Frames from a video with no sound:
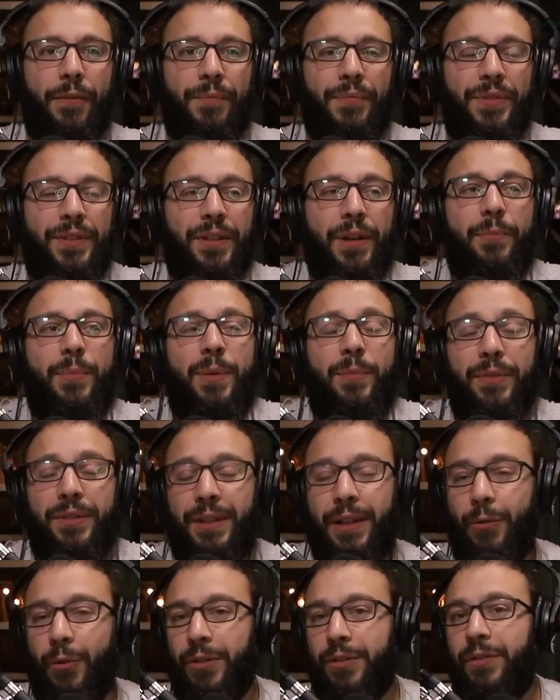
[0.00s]
some people say
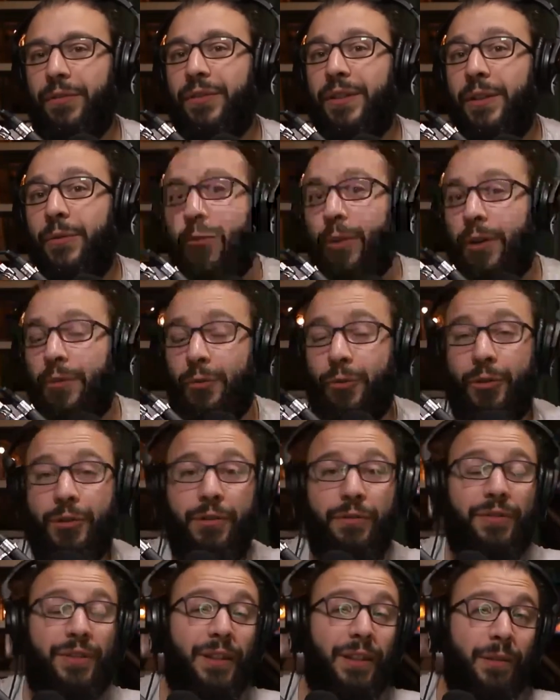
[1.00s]
once you've seen one ruin, you've
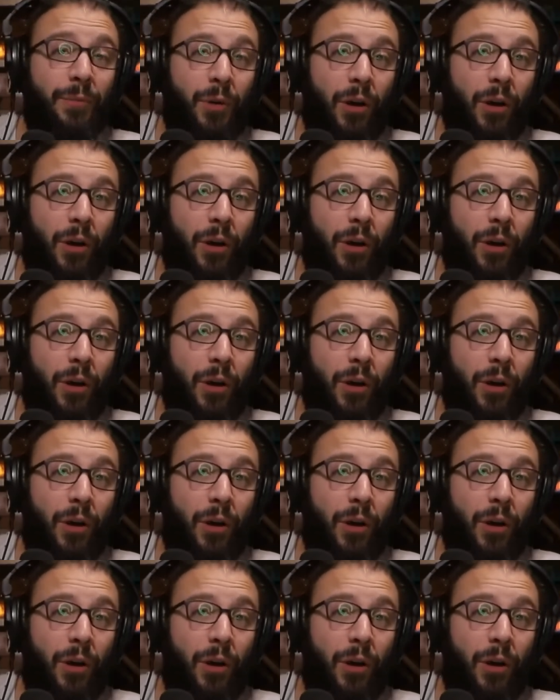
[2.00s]
seen them all.